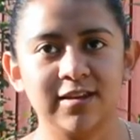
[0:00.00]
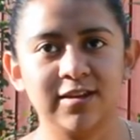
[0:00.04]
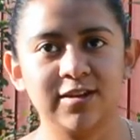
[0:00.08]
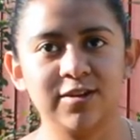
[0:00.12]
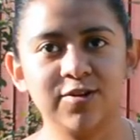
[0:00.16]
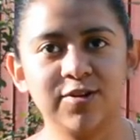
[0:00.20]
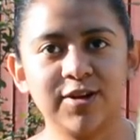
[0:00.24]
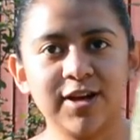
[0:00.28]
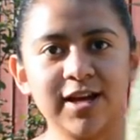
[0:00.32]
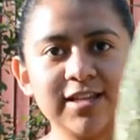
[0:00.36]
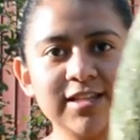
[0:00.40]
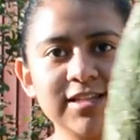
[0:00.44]

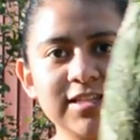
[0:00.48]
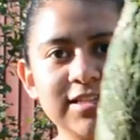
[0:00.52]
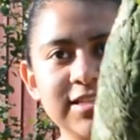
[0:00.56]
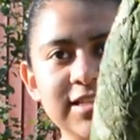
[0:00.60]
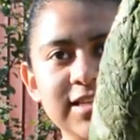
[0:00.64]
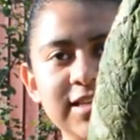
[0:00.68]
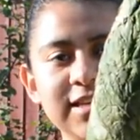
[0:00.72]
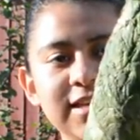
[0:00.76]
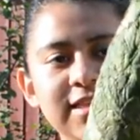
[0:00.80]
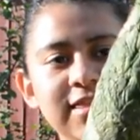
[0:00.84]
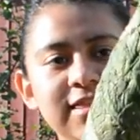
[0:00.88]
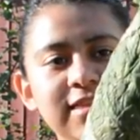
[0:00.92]
You can
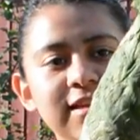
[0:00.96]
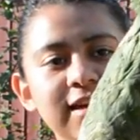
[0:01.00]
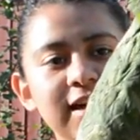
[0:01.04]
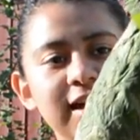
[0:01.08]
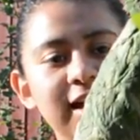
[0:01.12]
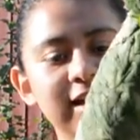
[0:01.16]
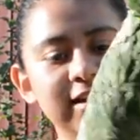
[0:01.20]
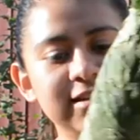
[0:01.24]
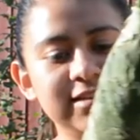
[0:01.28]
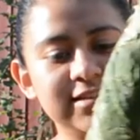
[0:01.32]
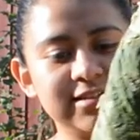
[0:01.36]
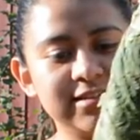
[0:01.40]
see
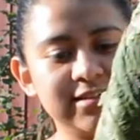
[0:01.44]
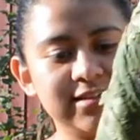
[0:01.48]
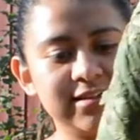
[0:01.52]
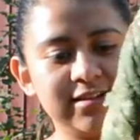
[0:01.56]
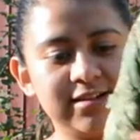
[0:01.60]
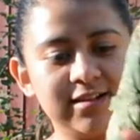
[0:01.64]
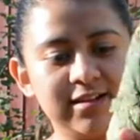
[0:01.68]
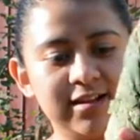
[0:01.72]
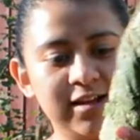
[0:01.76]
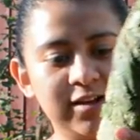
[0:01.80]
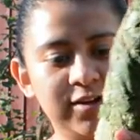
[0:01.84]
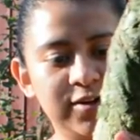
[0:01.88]
that,
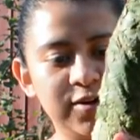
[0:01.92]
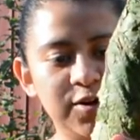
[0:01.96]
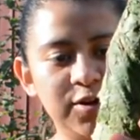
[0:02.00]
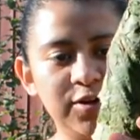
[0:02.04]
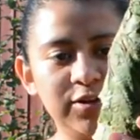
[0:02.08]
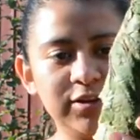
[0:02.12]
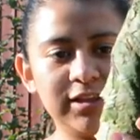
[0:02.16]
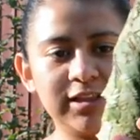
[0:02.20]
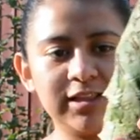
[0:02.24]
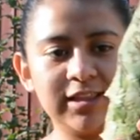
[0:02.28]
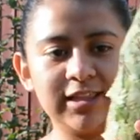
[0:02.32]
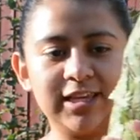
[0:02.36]
like,
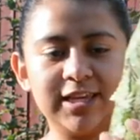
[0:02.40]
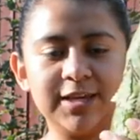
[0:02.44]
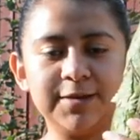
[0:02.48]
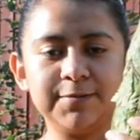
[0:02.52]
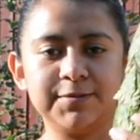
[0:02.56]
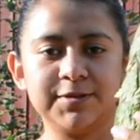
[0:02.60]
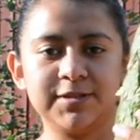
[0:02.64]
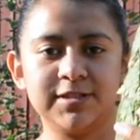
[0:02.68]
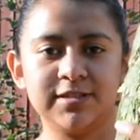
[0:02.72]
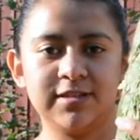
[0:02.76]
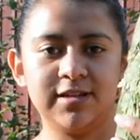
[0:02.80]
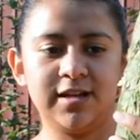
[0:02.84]
all the
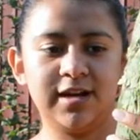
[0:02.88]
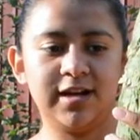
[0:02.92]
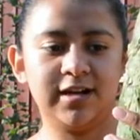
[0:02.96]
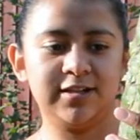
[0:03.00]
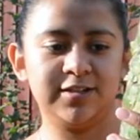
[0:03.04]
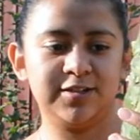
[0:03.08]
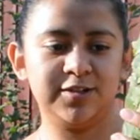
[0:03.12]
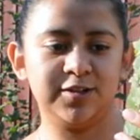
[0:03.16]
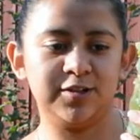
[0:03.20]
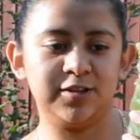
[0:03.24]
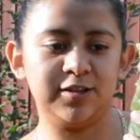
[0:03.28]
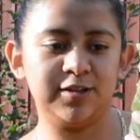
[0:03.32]
leaves are
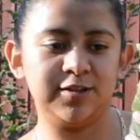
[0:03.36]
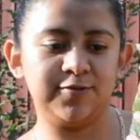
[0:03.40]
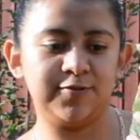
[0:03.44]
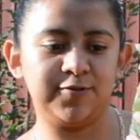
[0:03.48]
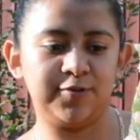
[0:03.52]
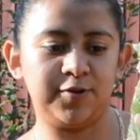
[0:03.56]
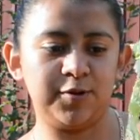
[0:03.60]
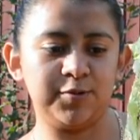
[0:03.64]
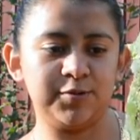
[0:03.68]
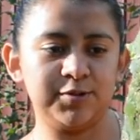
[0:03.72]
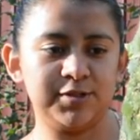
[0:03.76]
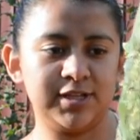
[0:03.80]
totally
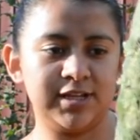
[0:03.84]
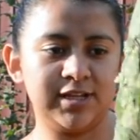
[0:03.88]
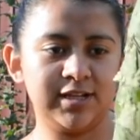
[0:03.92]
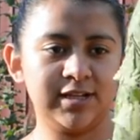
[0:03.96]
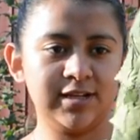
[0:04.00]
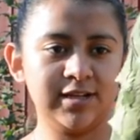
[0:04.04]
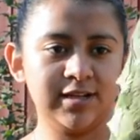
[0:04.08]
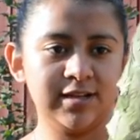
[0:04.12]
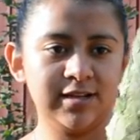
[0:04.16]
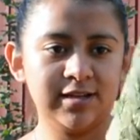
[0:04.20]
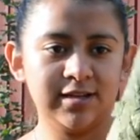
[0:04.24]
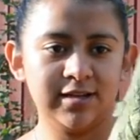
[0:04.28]

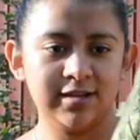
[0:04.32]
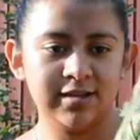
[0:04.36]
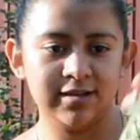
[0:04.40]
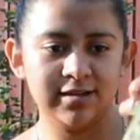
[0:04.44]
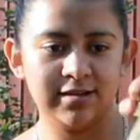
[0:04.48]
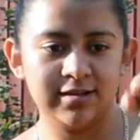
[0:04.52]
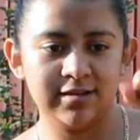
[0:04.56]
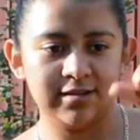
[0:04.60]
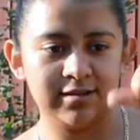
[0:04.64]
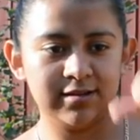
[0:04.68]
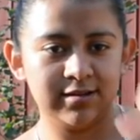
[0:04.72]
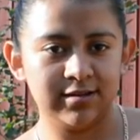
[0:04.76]
frozen.
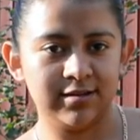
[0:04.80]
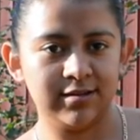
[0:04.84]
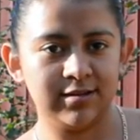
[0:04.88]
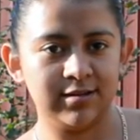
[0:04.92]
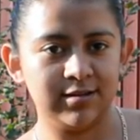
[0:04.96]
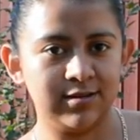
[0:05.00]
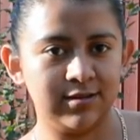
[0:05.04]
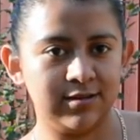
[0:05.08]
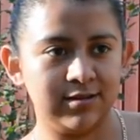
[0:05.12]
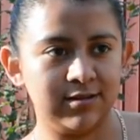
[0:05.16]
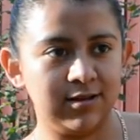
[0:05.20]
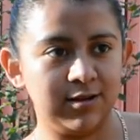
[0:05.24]

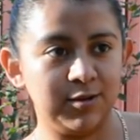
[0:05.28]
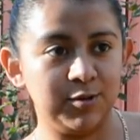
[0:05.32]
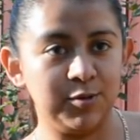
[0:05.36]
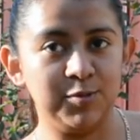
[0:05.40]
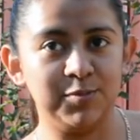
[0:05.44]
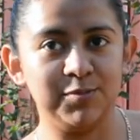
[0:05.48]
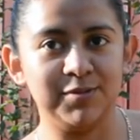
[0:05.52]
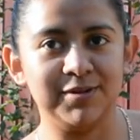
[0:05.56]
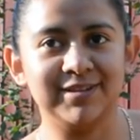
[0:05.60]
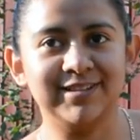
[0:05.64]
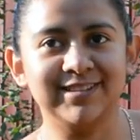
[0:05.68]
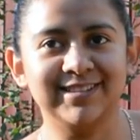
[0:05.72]

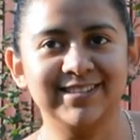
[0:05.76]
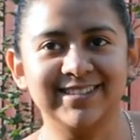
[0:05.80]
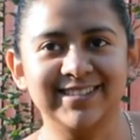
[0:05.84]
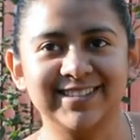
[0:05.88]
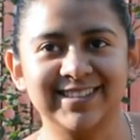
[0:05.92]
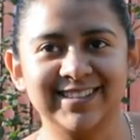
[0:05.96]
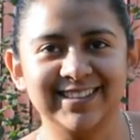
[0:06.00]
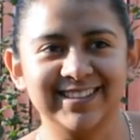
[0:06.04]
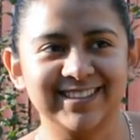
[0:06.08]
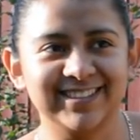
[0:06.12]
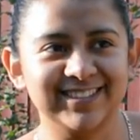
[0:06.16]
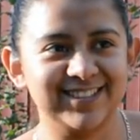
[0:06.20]
Oh,
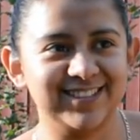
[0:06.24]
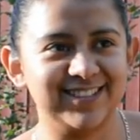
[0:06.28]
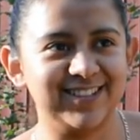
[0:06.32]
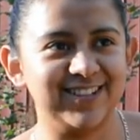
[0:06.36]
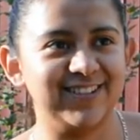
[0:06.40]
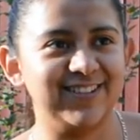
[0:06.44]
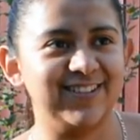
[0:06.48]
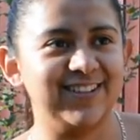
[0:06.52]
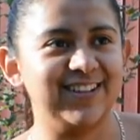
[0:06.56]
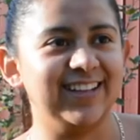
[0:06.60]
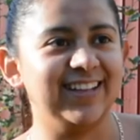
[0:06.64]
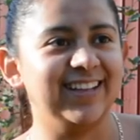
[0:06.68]

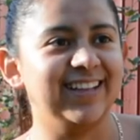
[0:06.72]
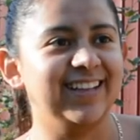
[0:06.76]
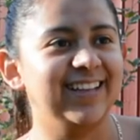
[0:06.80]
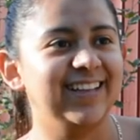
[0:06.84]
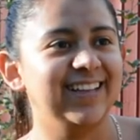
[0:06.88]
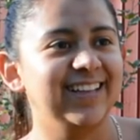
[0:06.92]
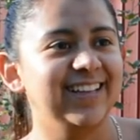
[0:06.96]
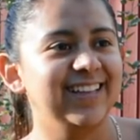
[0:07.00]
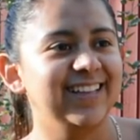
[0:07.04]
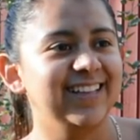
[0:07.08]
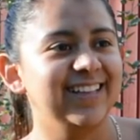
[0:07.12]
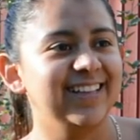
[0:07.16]
sorry.
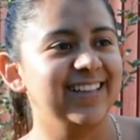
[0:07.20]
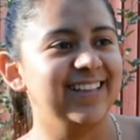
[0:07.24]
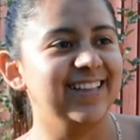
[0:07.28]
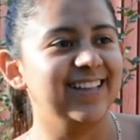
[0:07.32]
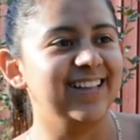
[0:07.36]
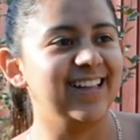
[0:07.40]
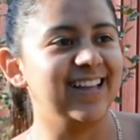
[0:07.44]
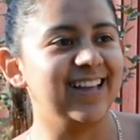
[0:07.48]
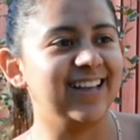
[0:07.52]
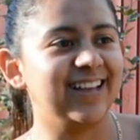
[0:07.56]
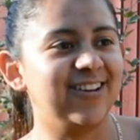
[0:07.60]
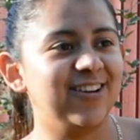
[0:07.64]

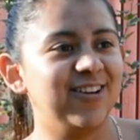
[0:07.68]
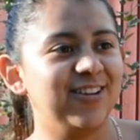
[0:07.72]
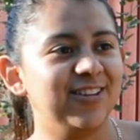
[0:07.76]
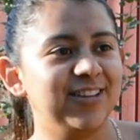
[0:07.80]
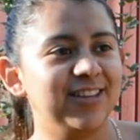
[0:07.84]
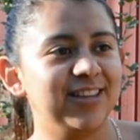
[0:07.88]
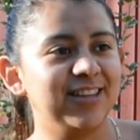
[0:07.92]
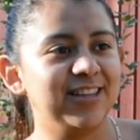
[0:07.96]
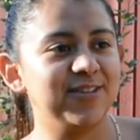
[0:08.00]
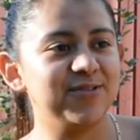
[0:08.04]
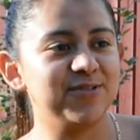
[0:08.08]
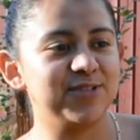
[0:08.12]
Like, all
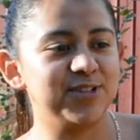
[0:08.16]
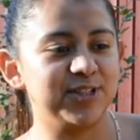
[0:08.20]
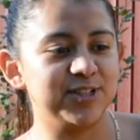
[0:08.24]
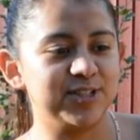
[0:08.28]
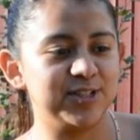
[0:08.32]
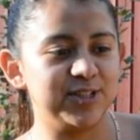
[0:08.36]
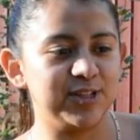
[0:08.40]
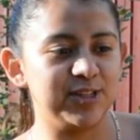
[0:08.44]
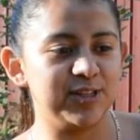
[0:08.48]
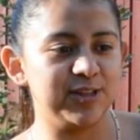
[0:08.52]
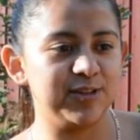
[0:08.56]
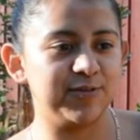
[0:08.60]
the leaves are
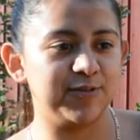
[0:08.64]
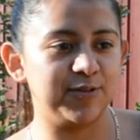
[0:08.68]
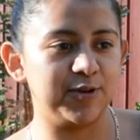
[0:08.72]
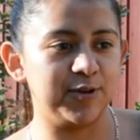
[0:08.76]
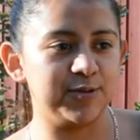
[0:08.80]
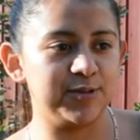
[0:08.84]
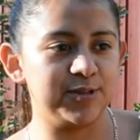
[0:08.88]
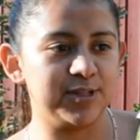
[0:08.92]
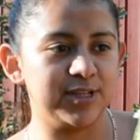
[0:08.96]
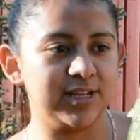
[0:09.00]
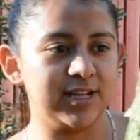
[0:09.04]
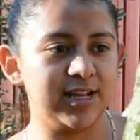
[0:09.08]
totally
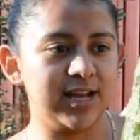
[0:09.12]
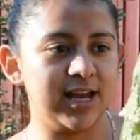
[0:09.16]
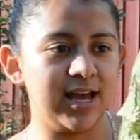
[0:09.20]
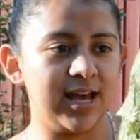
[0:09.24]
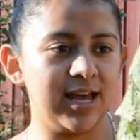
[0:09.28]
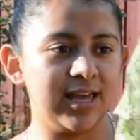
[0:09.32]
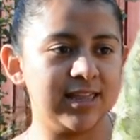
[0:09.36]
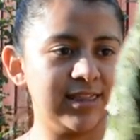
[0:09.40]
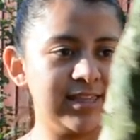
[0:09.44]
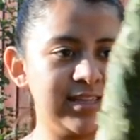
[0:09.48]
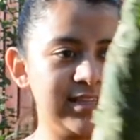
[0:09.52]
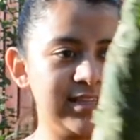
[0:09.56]
frozen, and